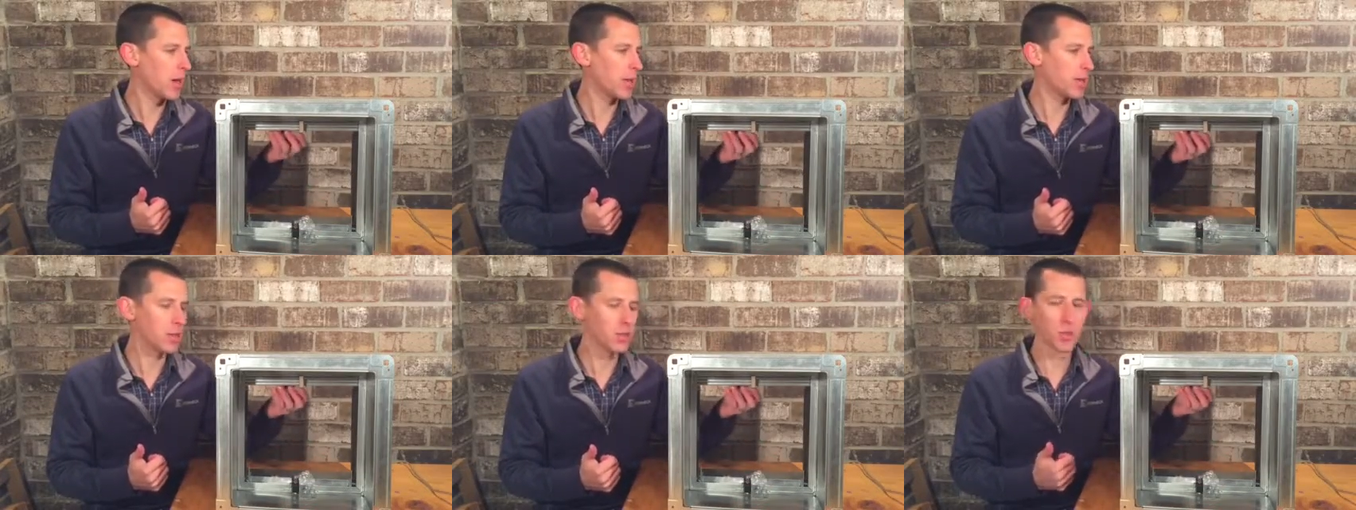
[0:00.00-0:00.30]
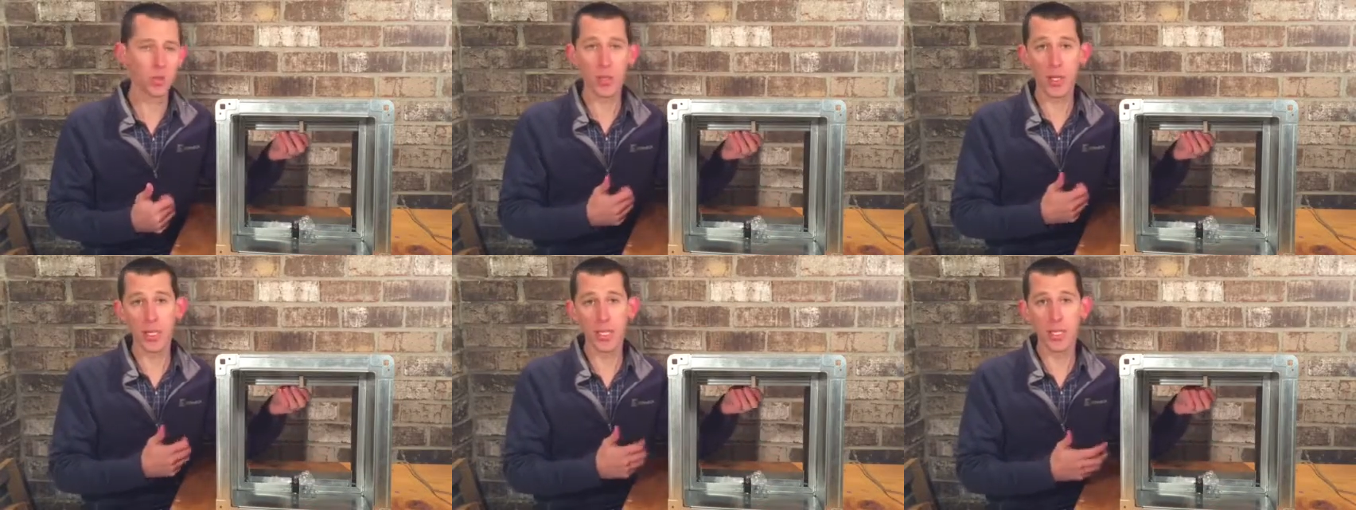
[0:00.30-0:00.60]

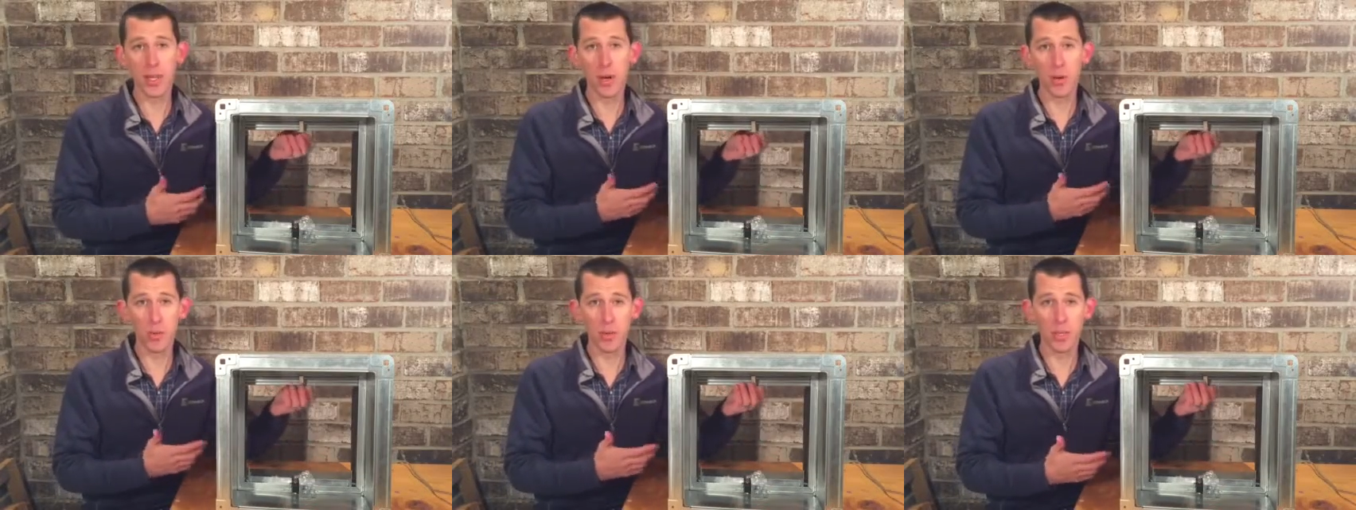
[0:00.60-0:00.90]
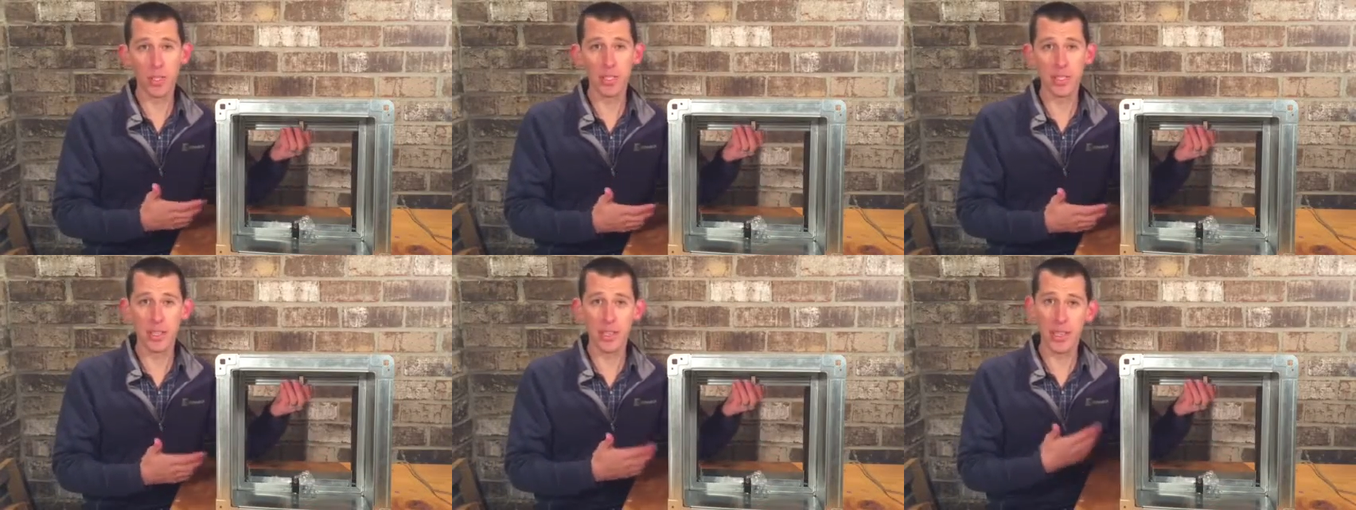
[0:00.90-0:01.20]
There's really no
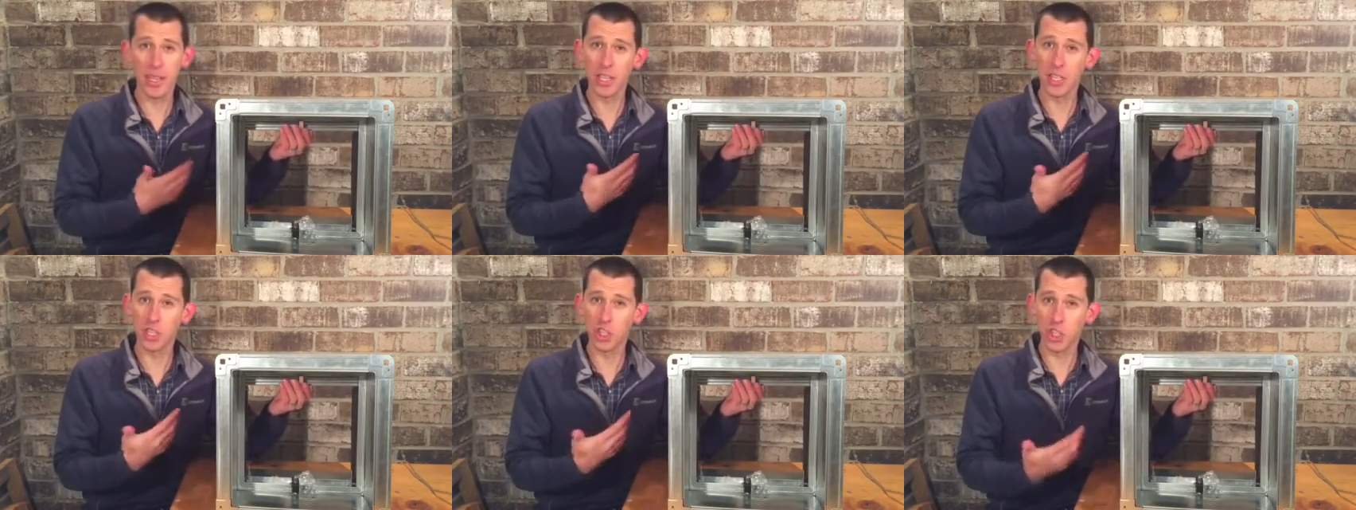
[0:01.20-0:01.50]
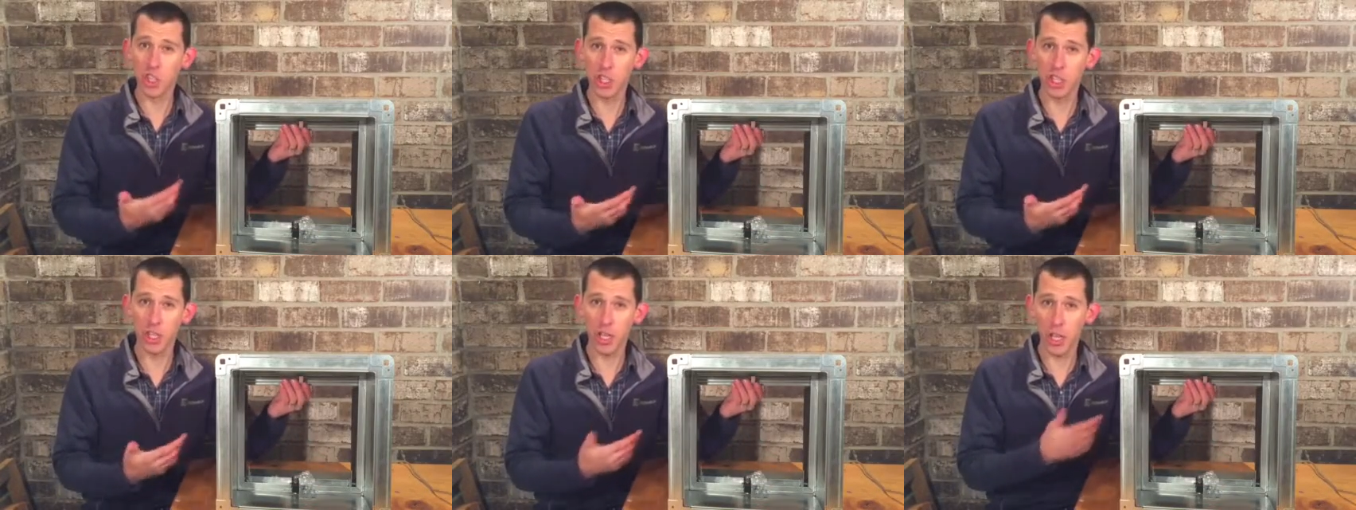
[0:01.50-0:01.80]
reason that it
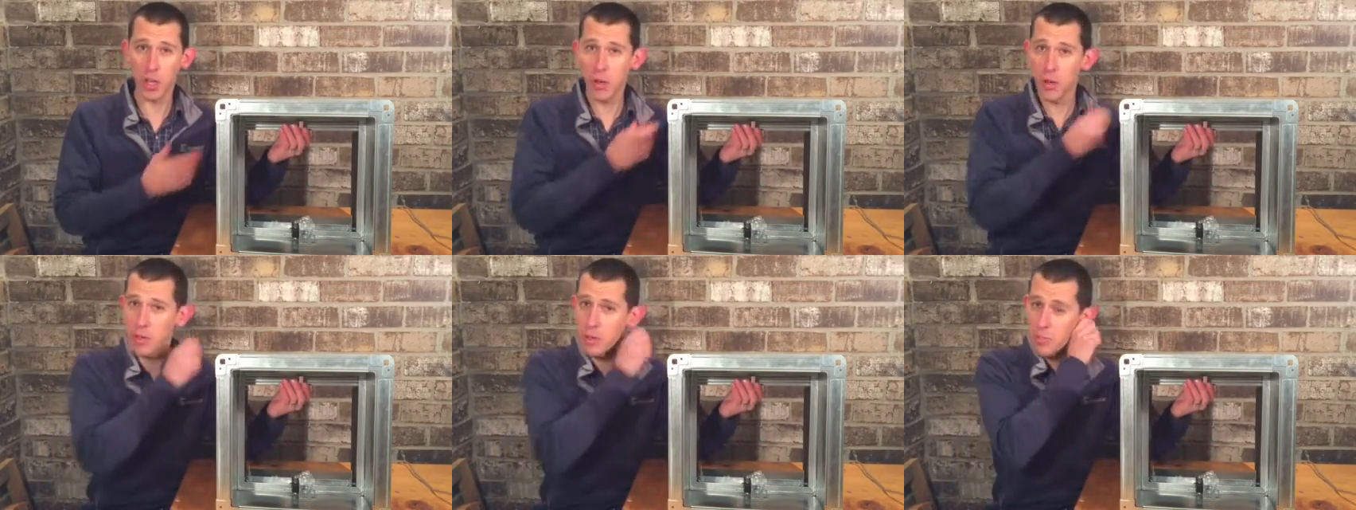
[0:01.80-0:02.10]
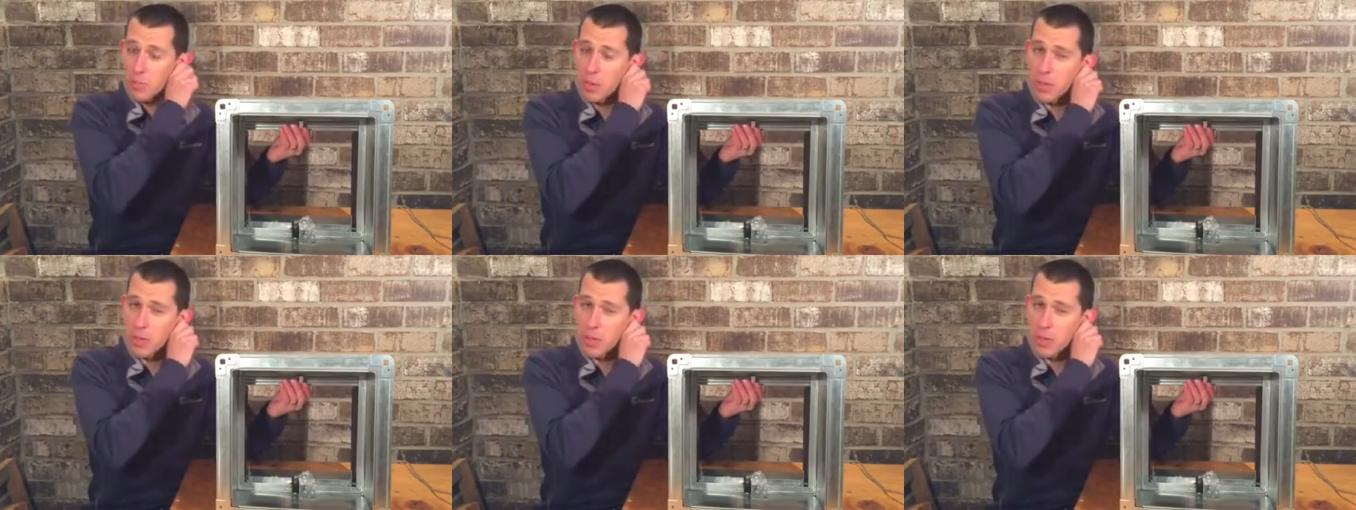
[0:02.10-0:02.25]
should close,